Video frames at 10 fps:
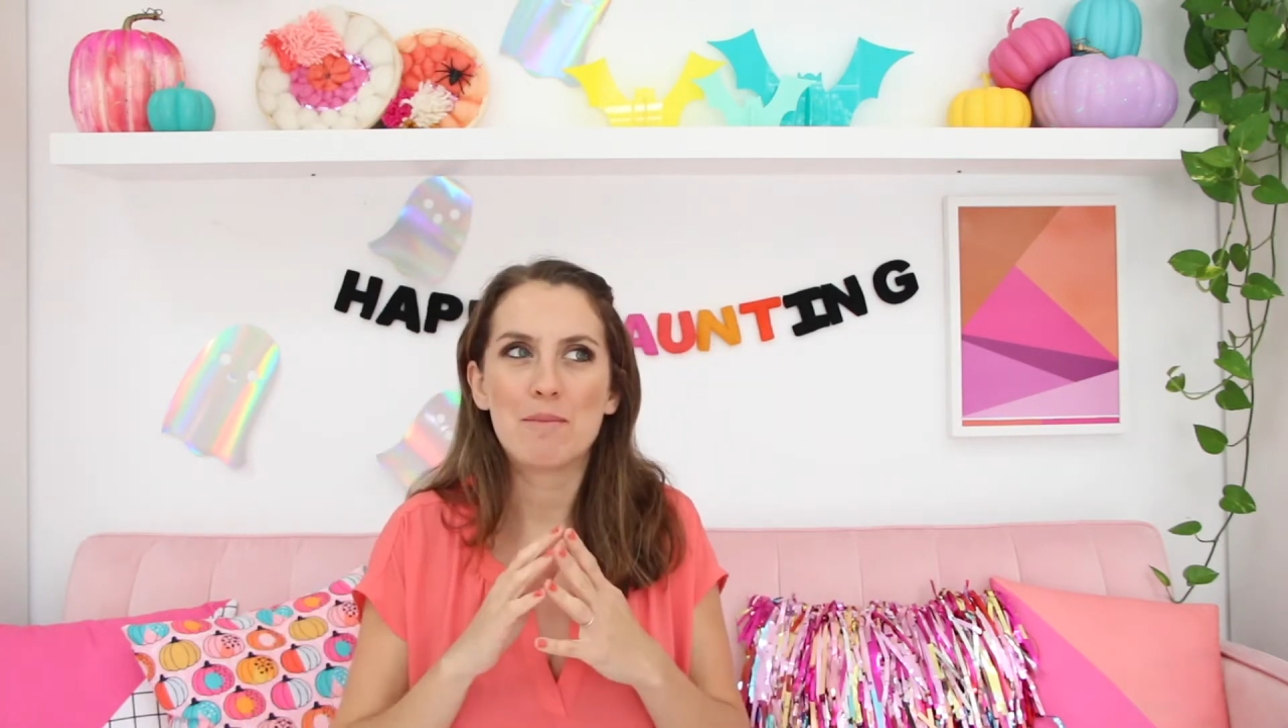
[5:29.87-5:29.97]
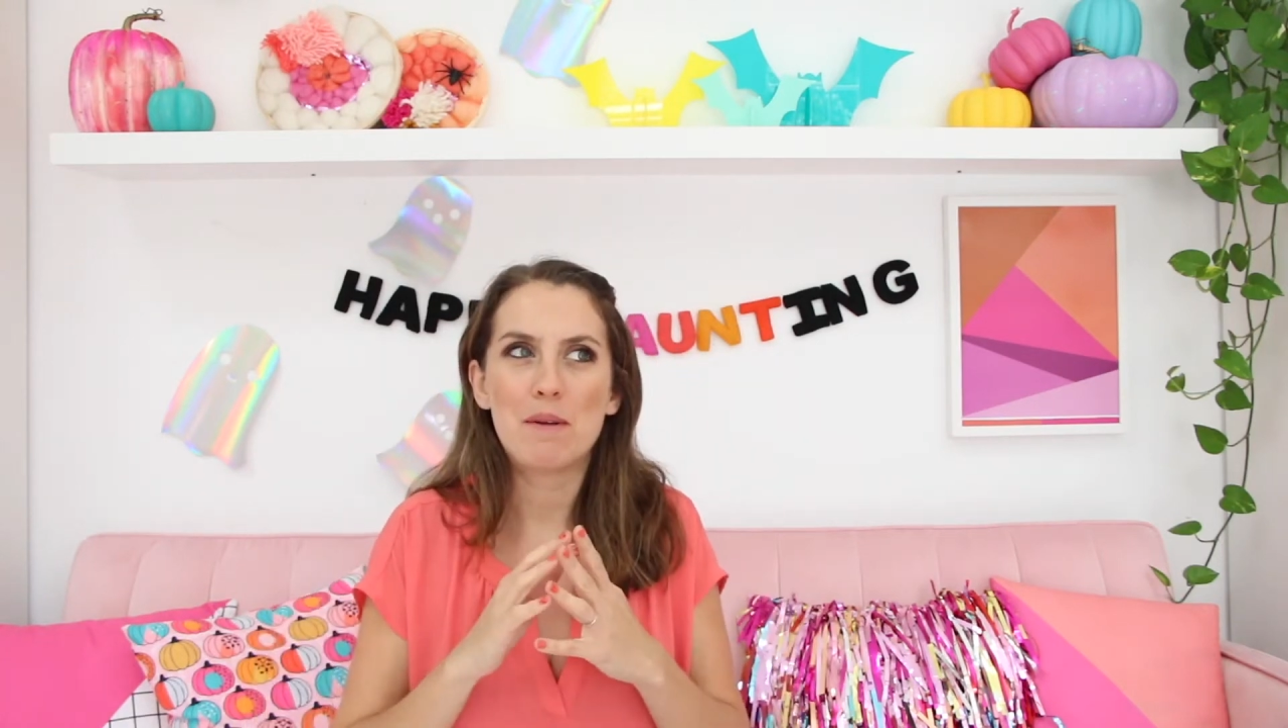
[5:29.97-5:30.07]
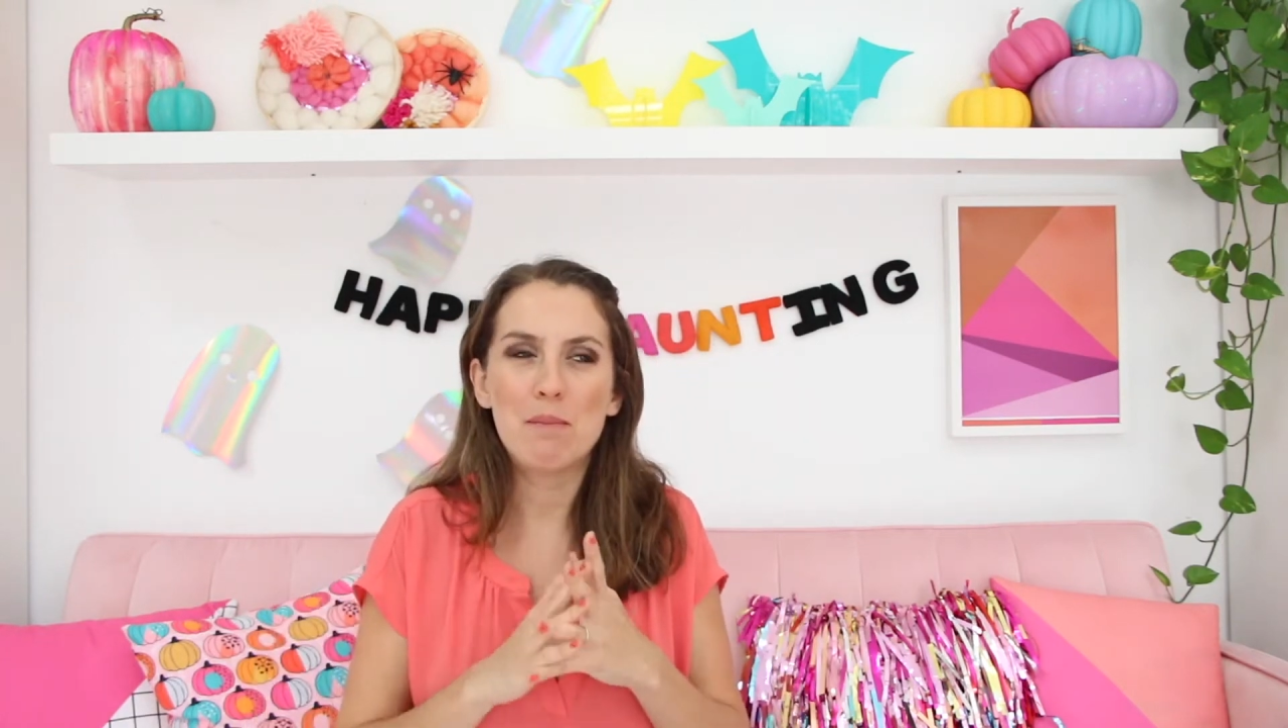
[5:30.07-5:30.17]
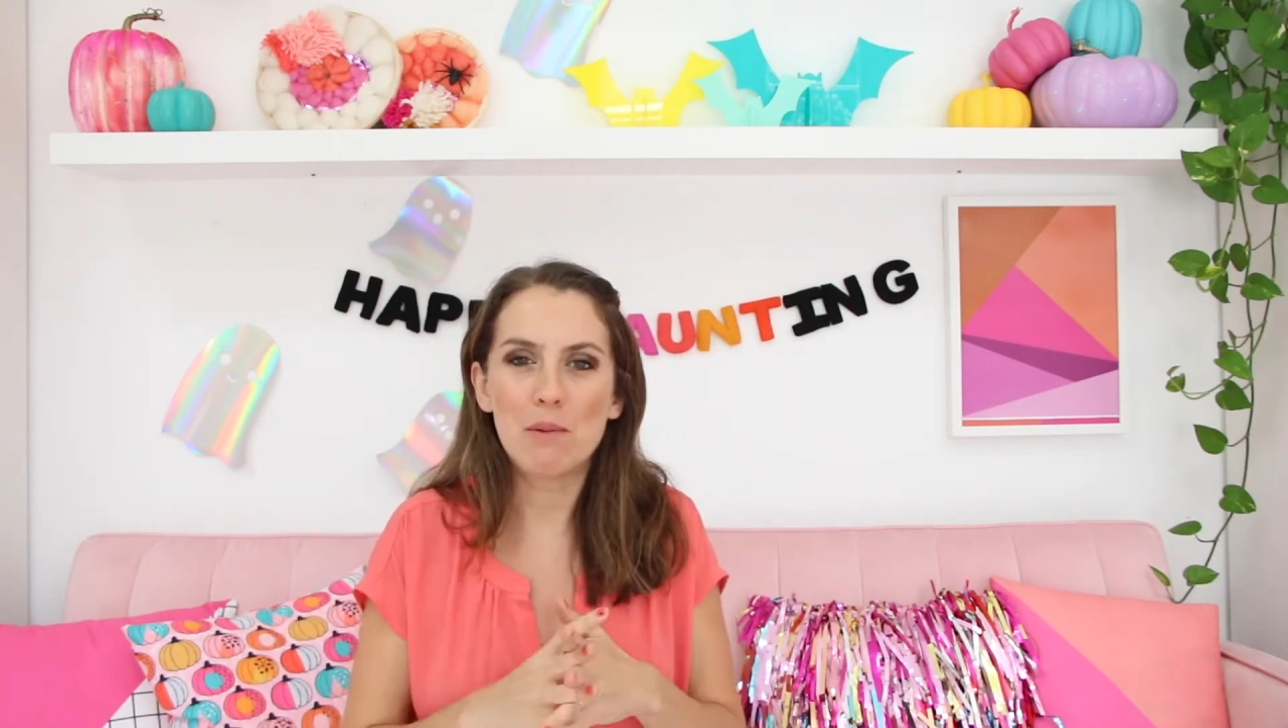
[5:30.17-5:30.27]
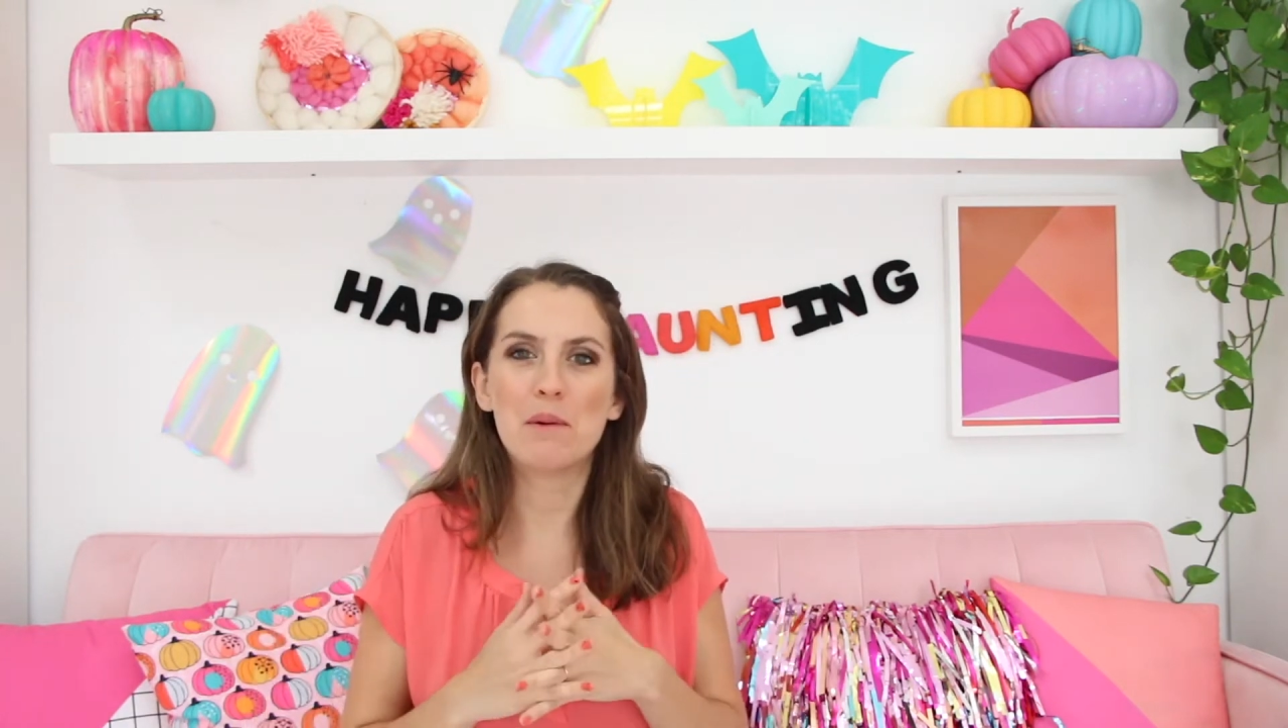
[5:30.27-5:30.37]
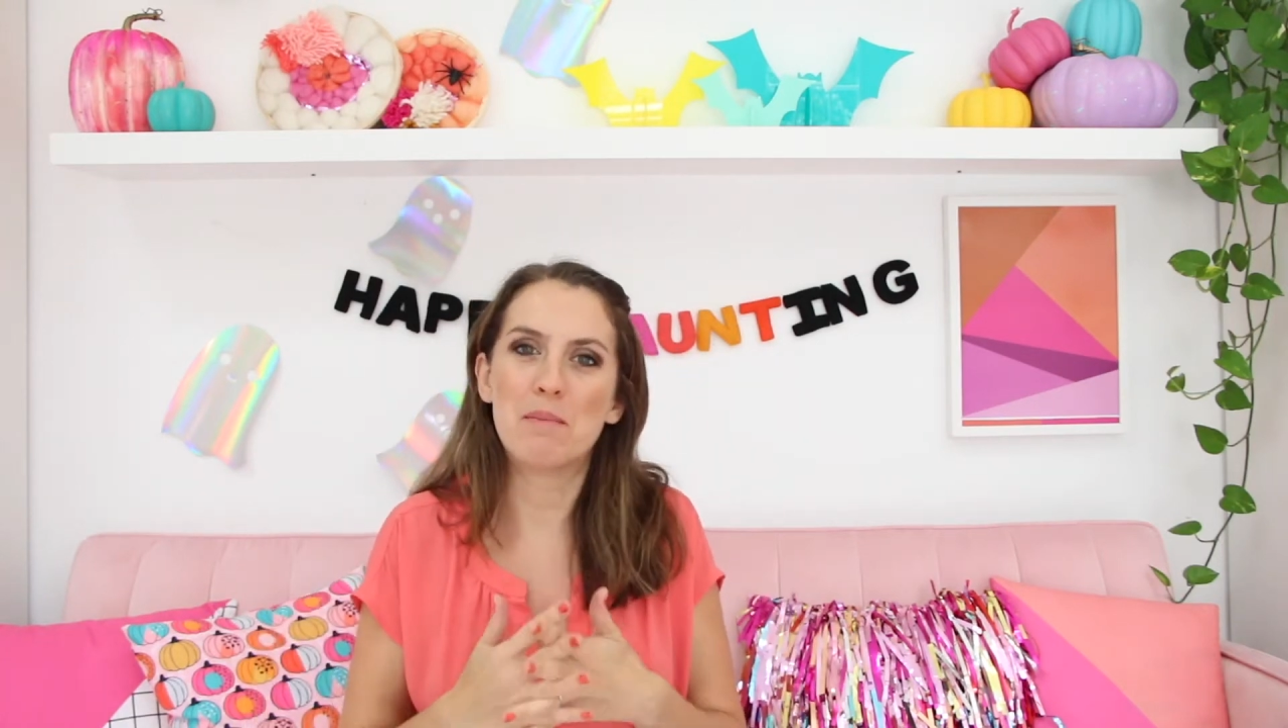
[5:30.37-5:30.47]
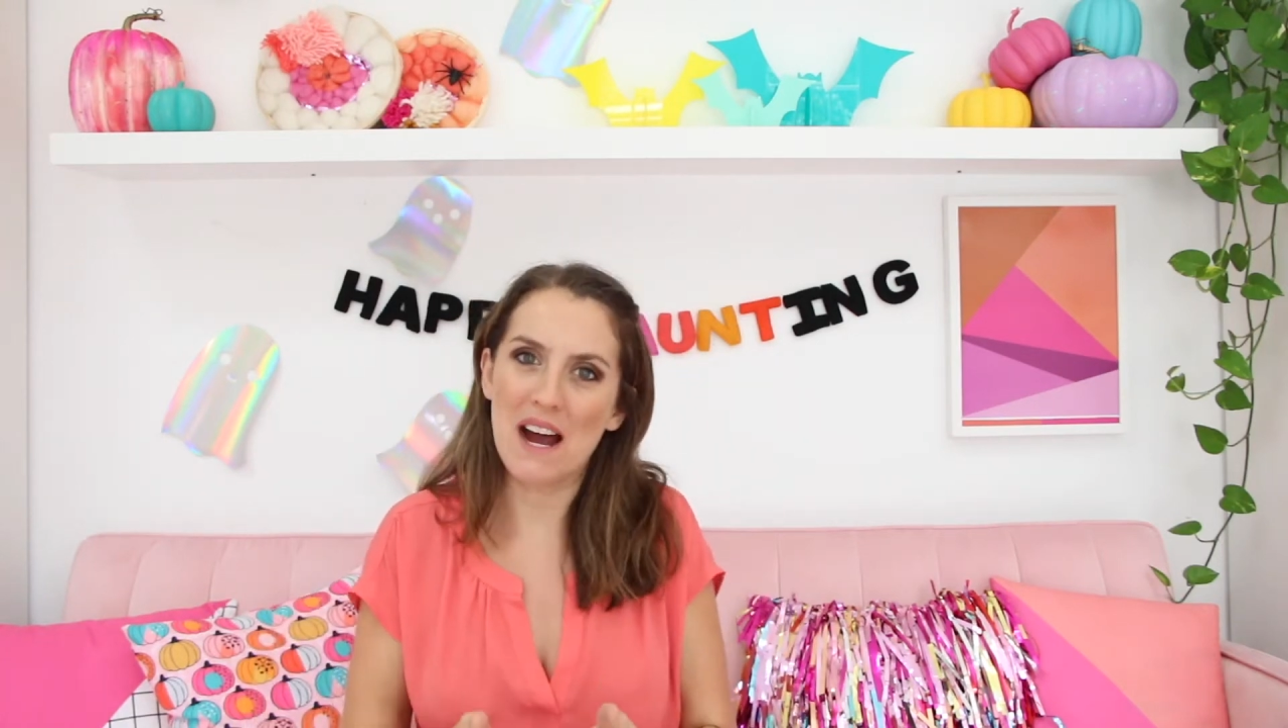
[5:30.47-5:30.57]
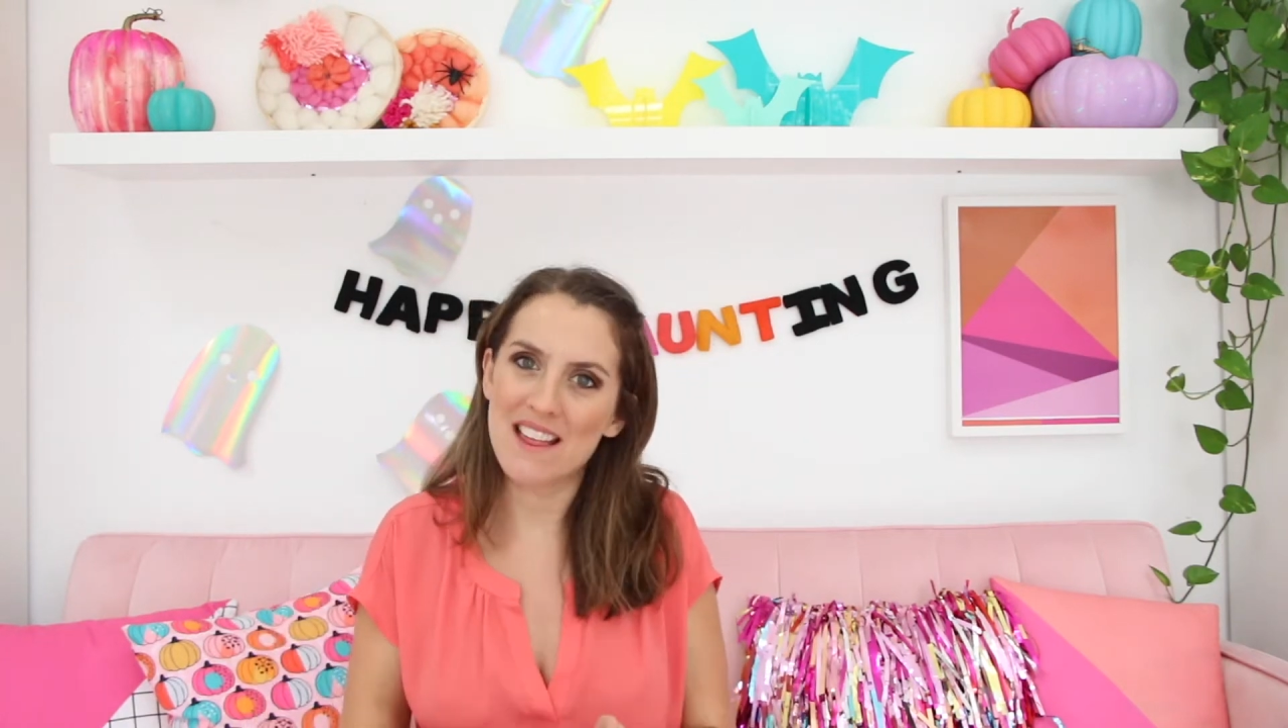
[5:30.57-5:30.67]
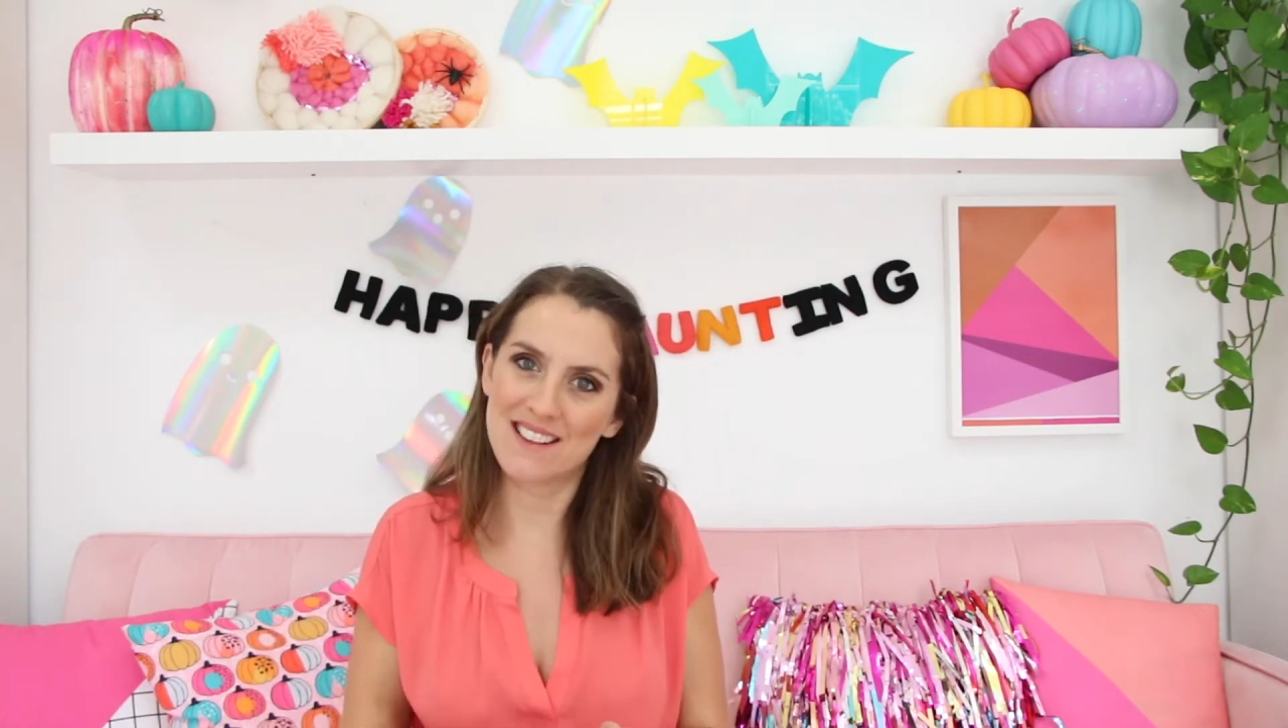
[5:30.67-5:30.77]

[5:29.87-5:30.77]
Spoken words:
people will buy